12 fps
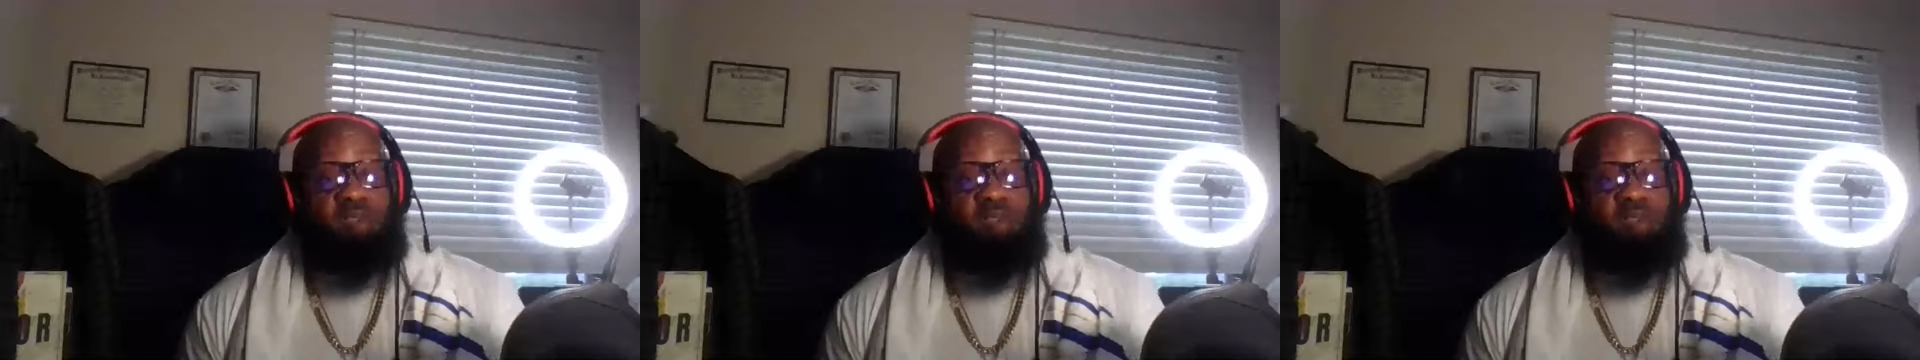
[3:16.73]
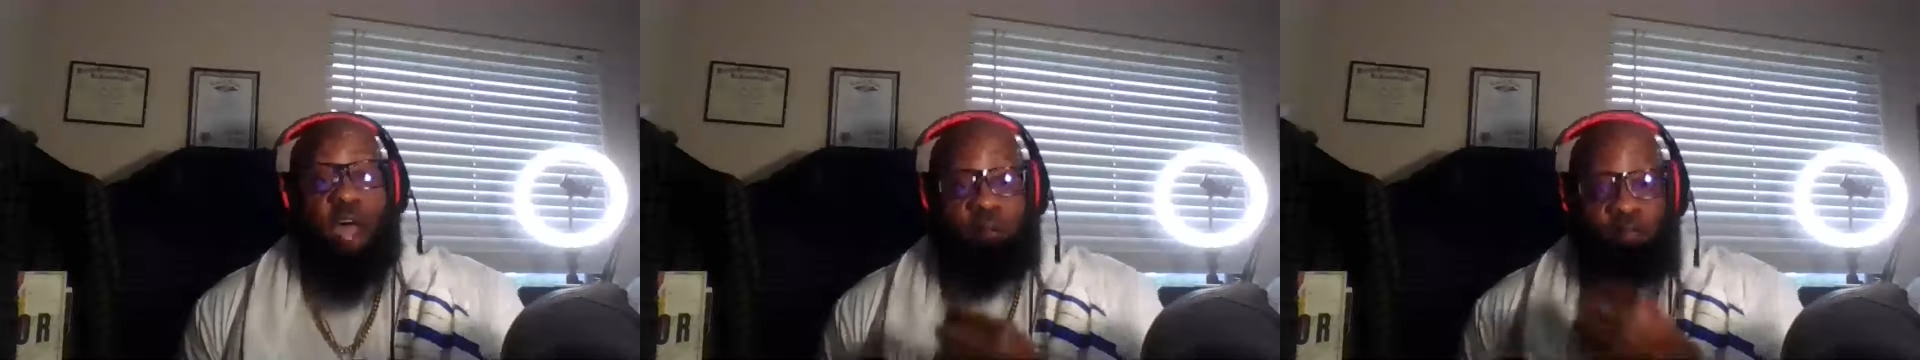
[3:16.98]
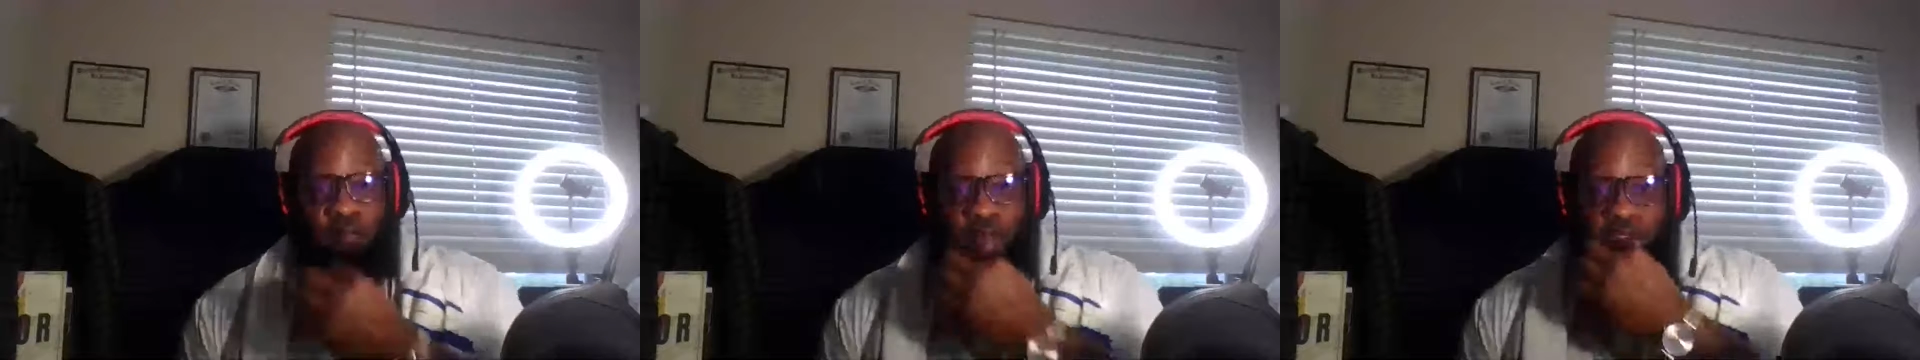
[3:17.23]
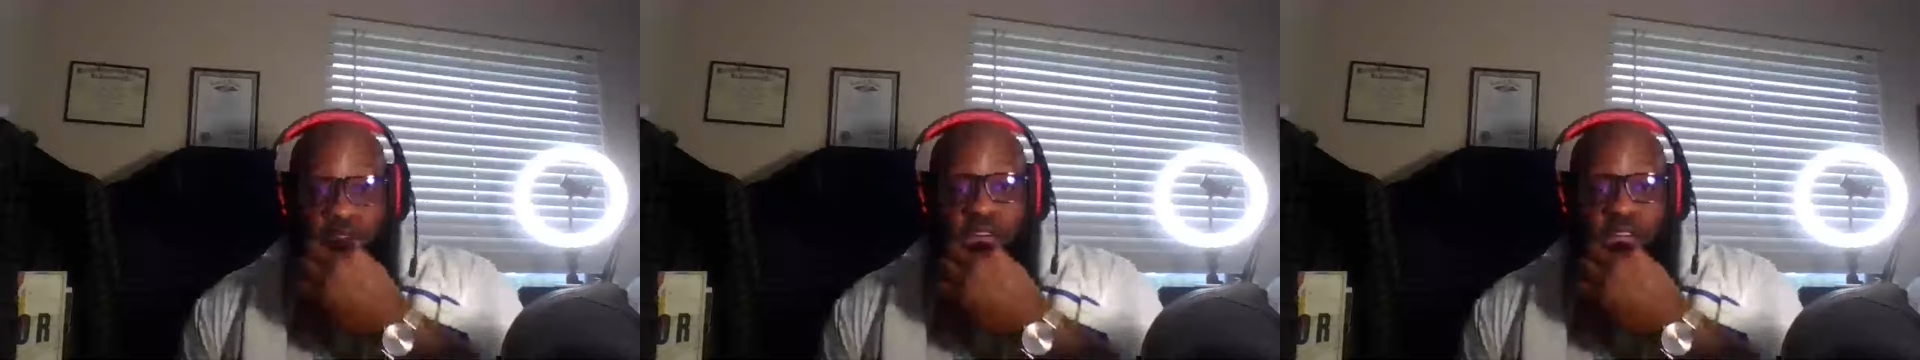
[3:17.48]
time
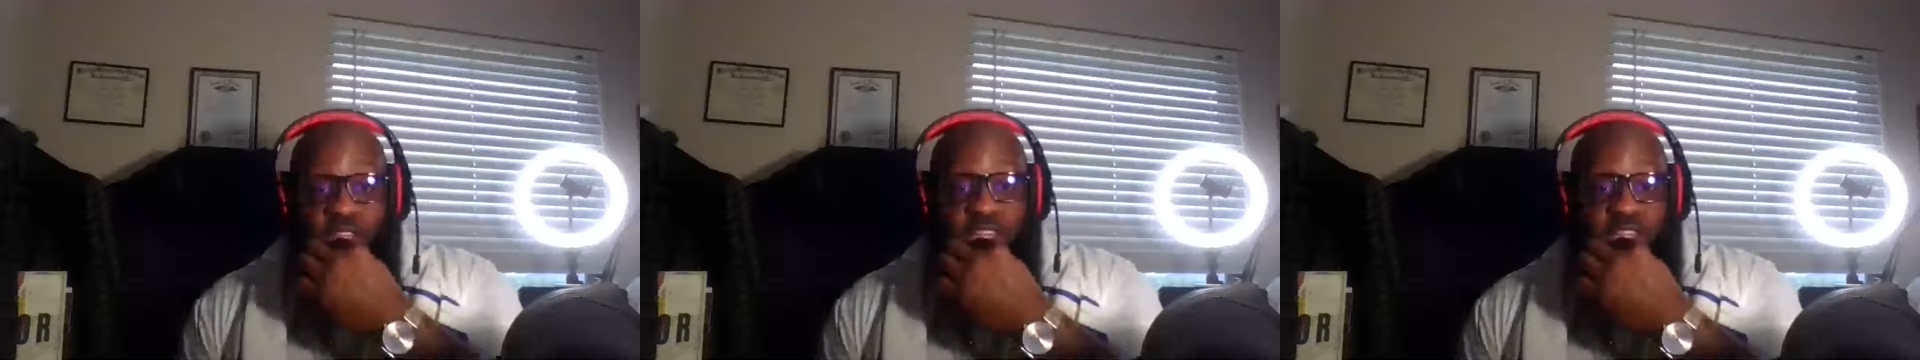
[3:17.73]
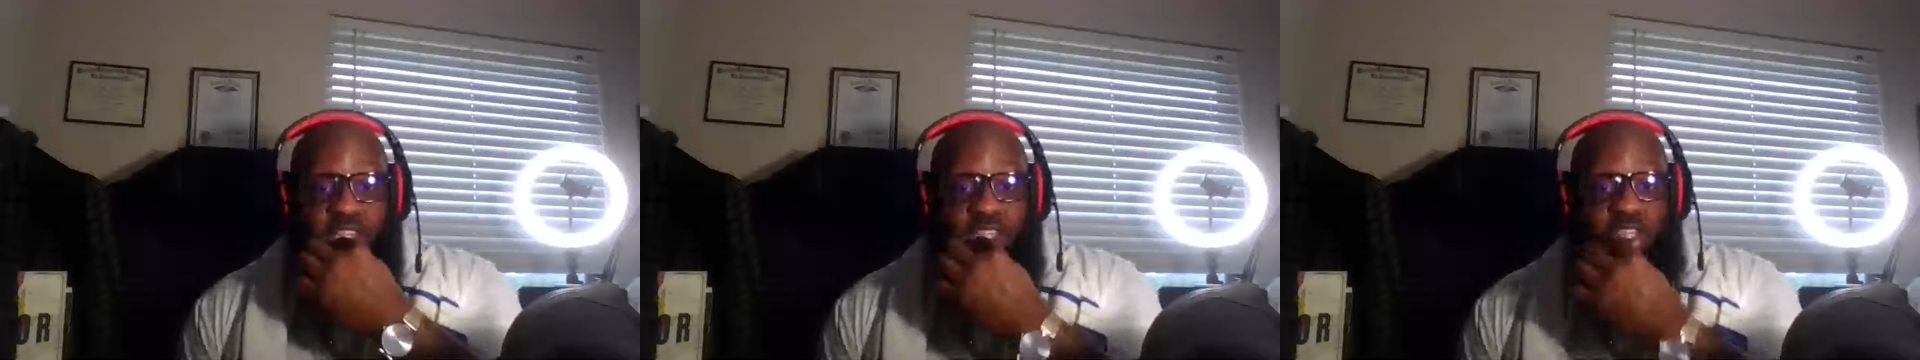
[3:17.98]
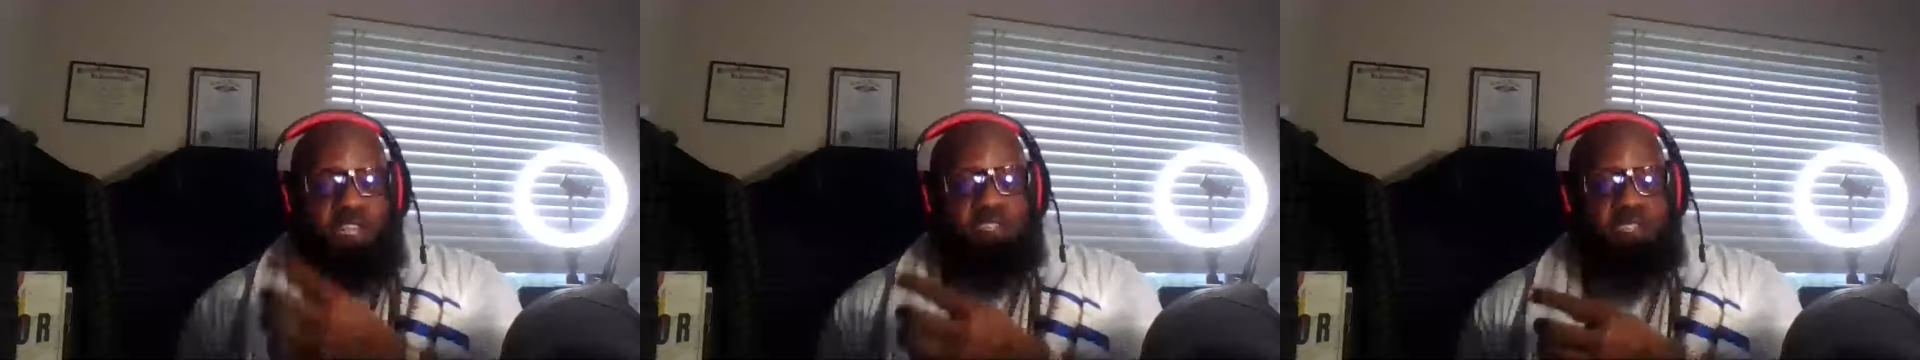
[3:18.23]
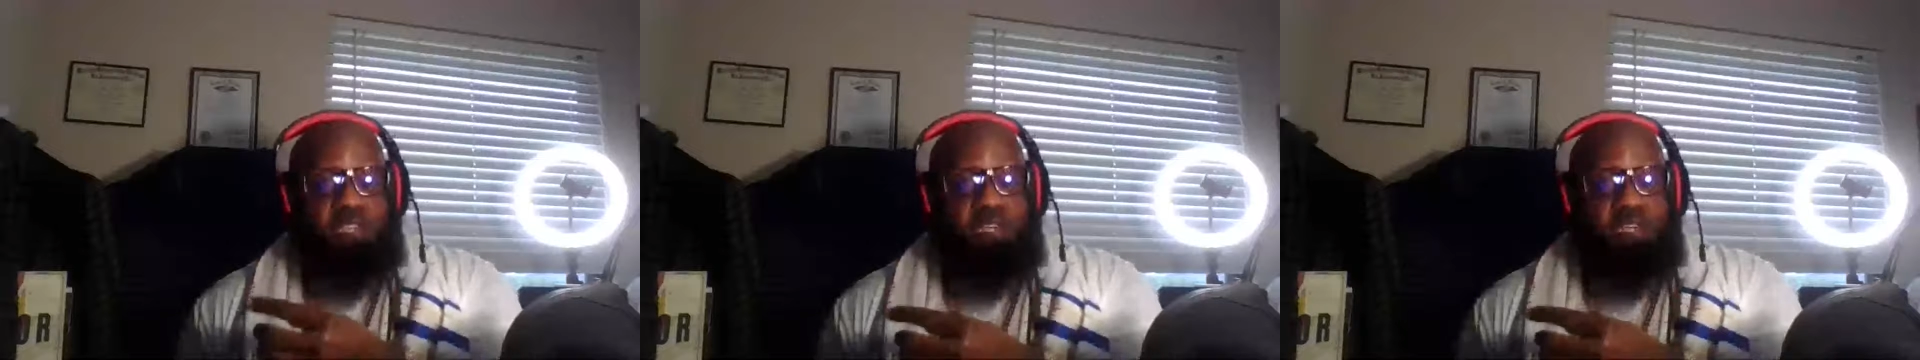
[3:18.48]
in
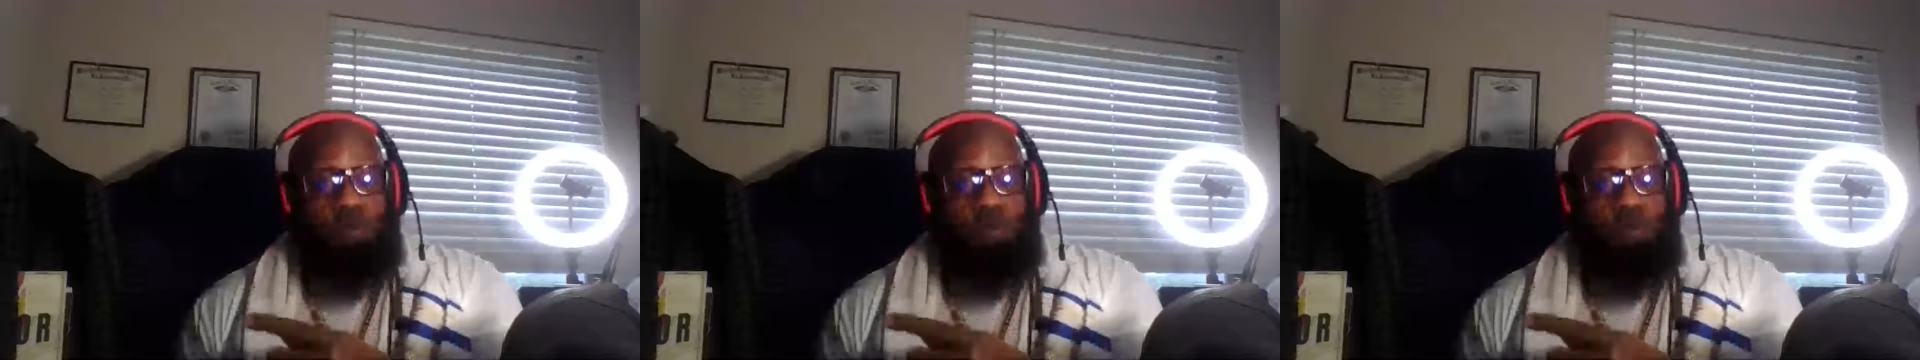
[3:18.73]
1960,